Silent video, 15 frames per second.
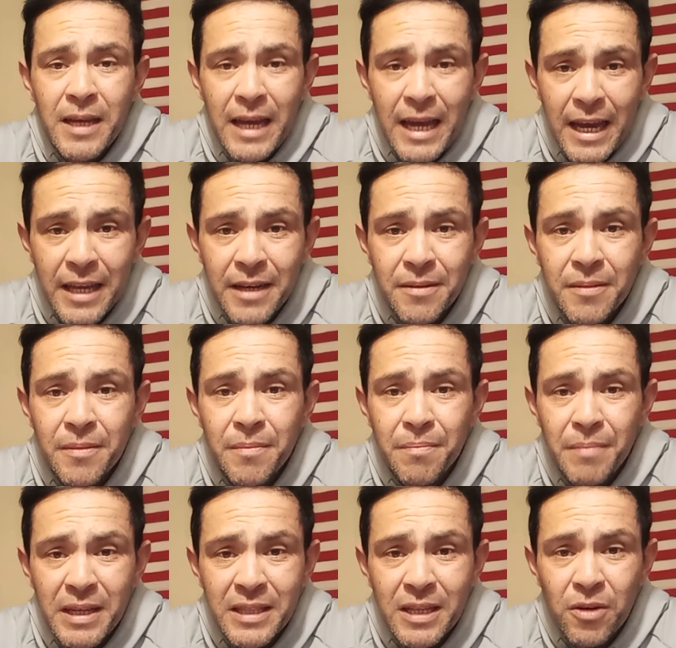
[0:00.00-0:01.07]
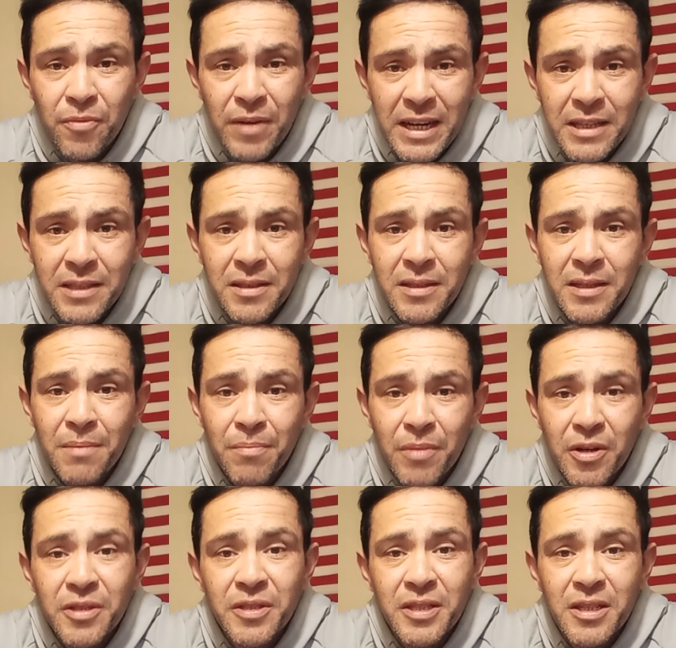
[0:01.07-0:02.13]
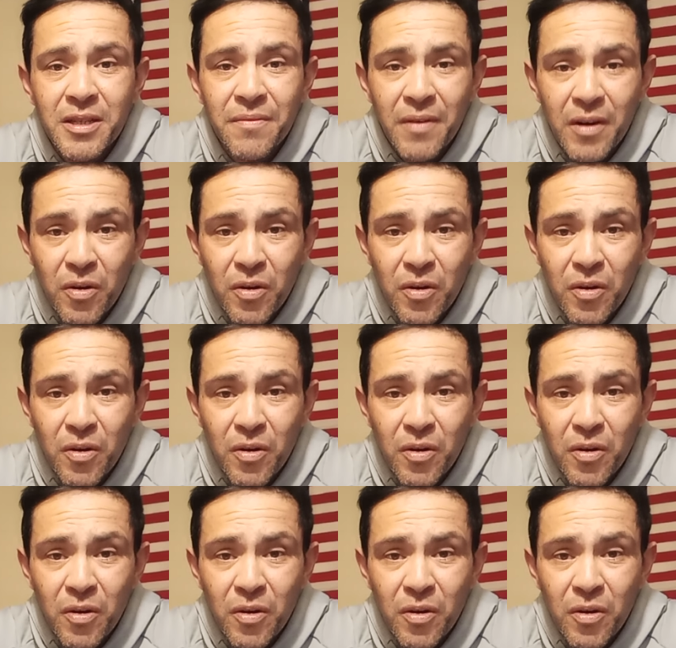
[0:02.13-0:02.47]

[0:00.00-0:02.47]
And May the grace and mercy of our